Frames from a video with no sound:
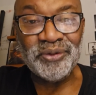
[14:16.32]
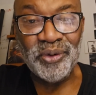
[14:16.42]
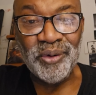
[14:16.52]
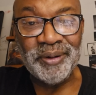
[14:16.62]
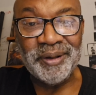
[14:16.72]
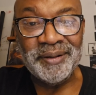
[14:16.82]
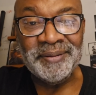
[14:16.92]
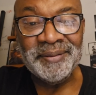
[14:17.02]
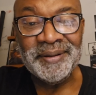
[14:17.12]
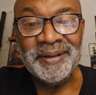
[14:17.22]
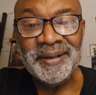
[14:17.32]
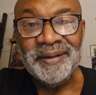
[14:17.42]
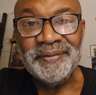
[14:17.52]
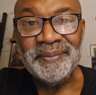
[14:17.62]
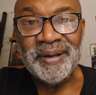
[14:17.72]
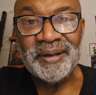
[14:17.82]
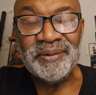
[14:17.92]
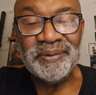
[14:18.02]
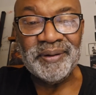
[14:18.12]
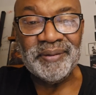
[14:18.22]
story from my
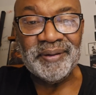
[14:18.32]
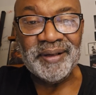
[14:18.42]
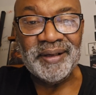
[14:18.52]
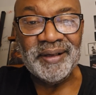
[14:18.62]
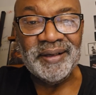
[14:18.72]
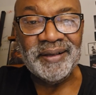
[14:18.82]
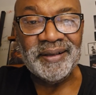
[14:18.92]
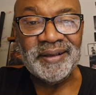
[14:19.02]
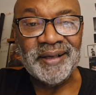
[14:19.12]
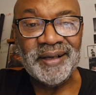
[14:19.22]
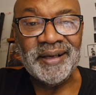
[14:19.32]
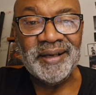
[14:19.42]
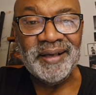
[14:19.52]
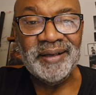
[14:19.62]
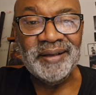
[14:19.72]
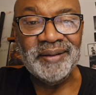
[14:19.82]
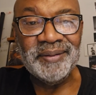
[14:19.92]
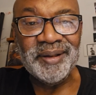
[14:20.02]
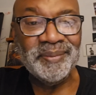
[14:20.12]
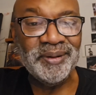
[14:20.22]
career
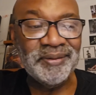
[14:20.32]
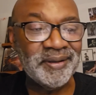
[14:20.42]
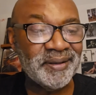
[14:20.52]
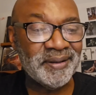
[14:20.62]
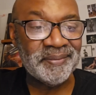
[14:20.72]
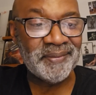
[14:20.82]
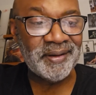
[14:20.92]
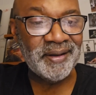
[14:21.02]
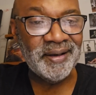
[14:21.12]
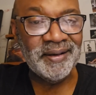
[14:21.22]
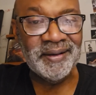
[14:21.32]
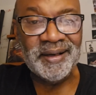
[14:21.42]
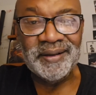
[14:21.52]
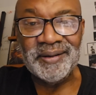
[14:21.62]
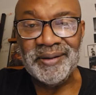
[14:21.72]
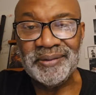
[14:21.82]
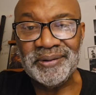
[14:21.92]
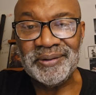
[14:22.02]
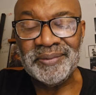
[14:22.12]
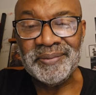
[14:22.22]
in music and in
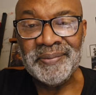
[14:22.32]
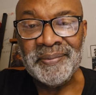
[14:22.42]
culture.